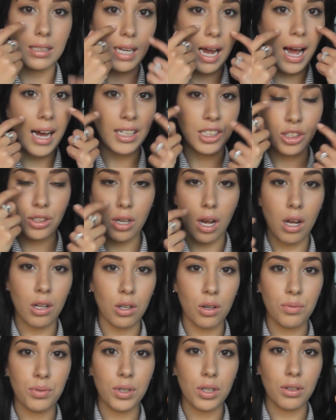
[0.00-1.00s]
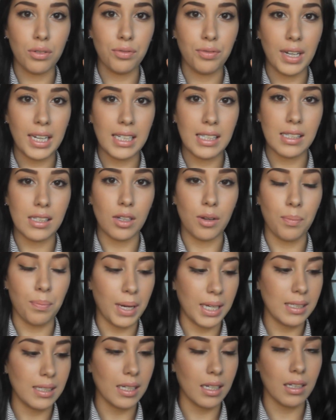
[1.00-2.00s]
dots all over your face. They're
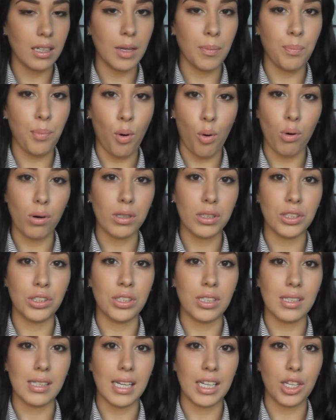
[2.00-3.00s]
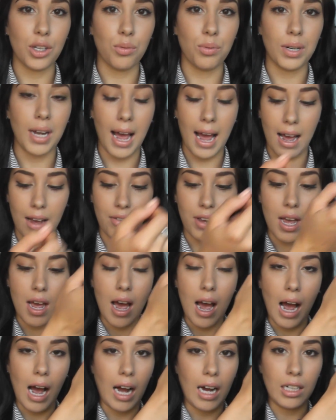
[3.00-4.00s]
basically pores just like you would have
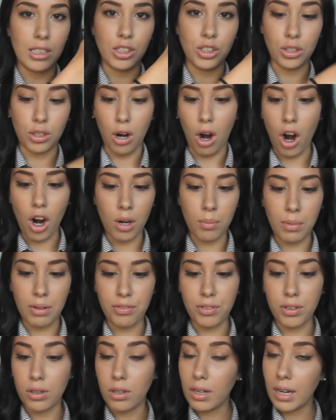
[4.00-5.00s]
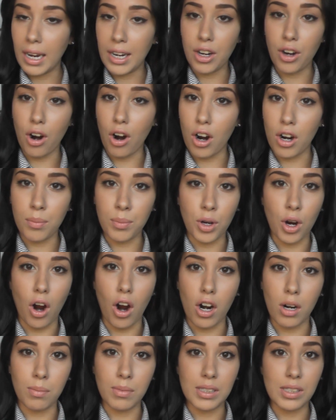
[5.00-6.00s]
on your arm. If you look at your arm, your
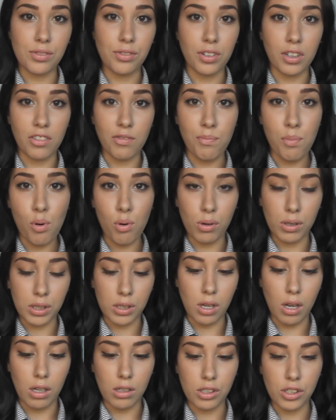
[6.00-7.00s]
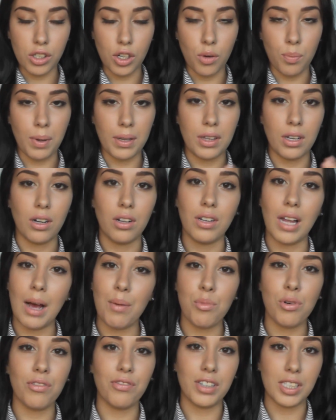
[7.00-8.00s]
arm is full of pores also, but they're a
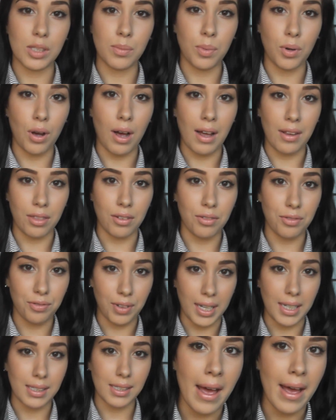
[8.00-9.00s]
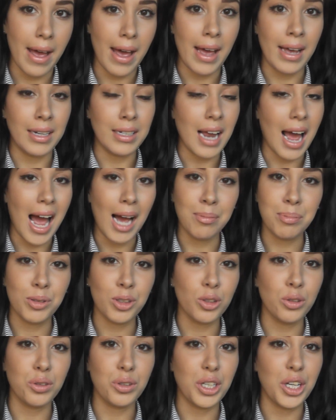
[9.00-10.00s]
lot more visible on the face. And
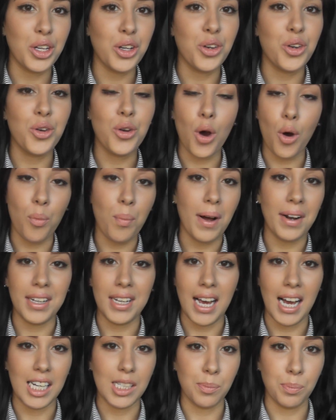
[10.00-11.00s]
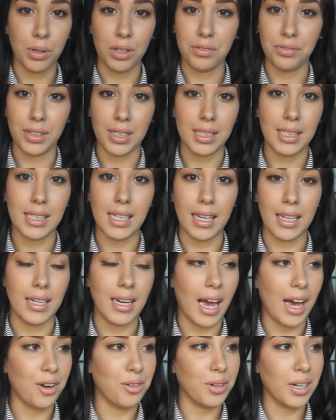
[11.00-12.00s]
absolutely nobody has perfect
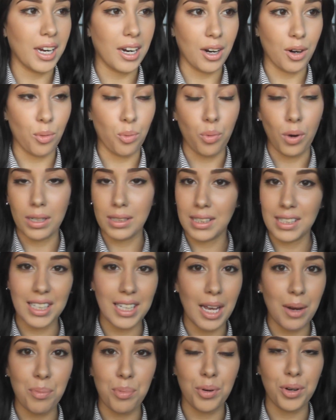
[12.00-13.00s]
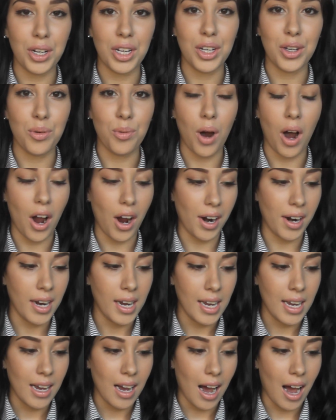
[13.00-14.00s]
skin. I don't care what celebrity you are,
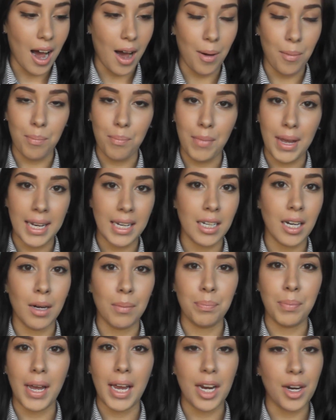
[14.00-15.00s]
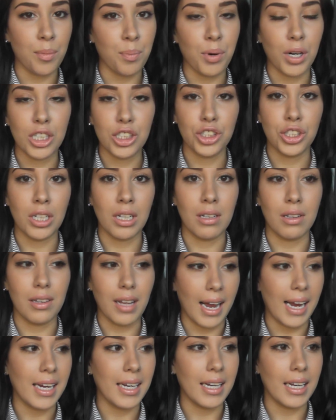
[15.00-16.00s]
um, makeup, airbrushing,
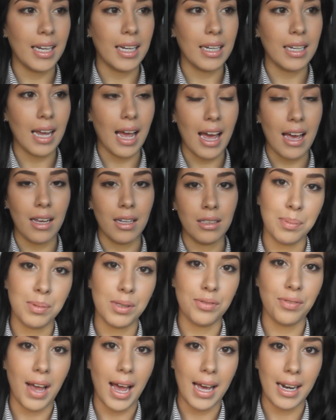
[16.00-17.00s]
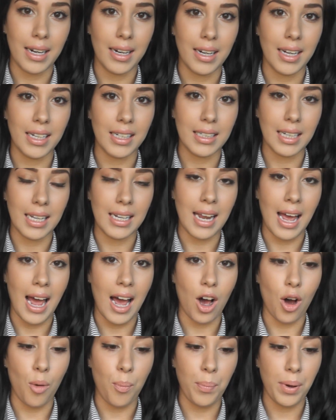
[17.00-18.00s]
lighting, and editing can
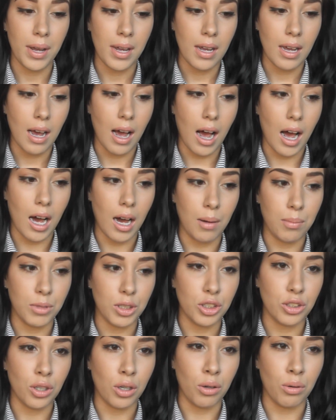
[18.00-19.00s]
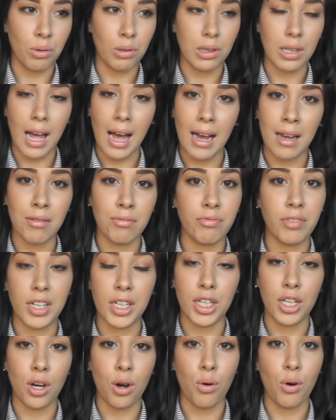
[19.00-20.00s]
help um, you know, live
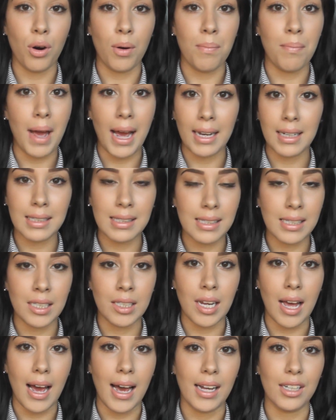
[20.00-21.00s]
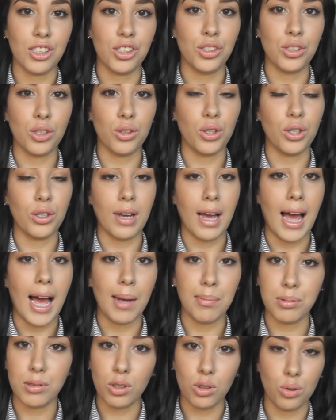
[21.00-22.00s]
video or magazine ads to look
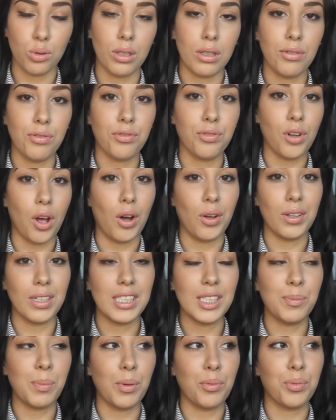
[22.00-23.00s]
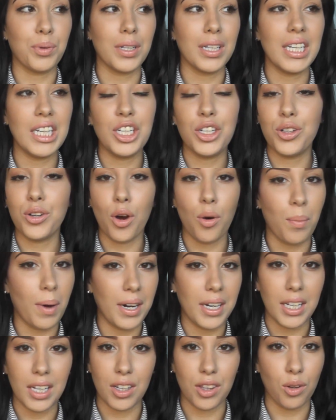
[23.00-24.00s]
absolutely flawless, but really
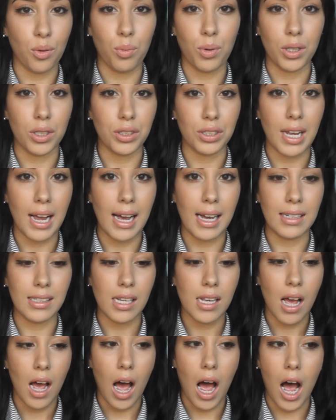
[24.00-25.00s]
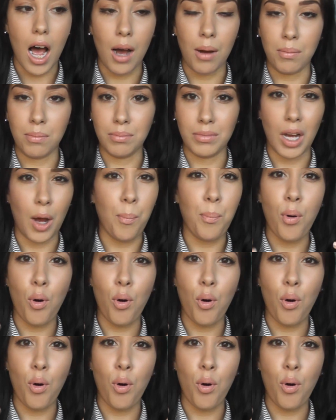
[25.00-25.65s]
nobody in the world has um, a